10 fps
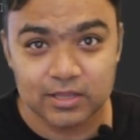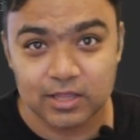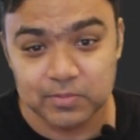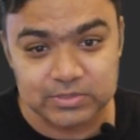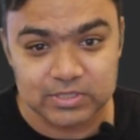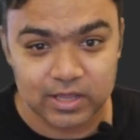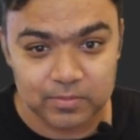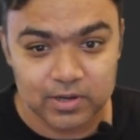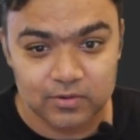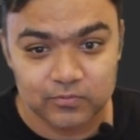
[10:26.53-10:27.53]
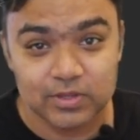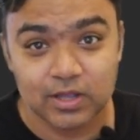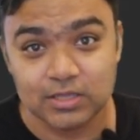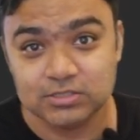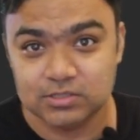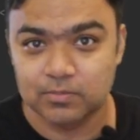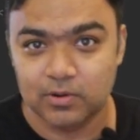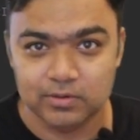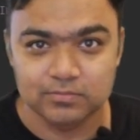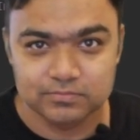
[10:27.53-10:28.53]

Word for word: the image labeler with the custom model.